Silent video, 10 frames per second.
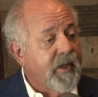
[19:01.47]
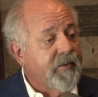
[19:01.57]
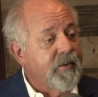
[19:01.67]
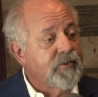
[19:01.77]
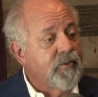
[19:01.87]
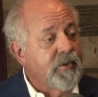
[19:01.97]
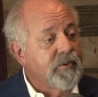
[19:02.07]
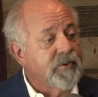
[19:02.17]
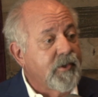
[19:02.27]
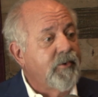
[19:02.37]
there 2
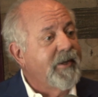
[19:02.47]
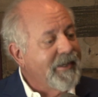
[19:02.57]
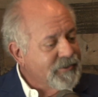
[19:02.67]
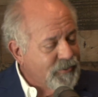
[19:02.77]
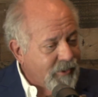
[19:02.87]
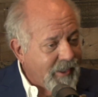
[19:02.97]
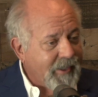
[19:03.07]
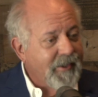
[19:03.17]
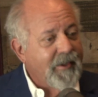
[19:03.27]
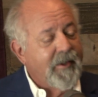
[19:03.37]
years ago
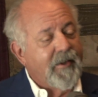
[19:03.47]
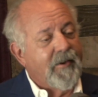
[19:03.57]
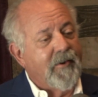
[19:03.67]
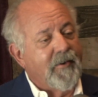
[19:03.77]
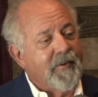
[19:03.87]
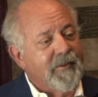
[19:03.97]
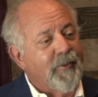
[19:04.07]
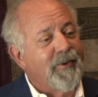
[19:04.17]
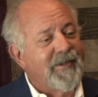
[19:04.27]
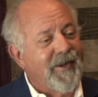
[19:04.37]
yesterday. I
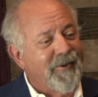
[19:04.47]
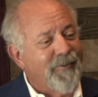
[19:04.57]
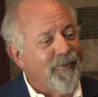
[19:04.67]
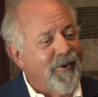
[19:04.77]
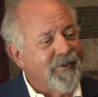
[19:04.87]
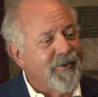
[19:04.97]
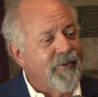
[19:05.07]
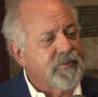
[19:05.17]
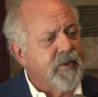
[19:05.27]
went down there to work, and the girls were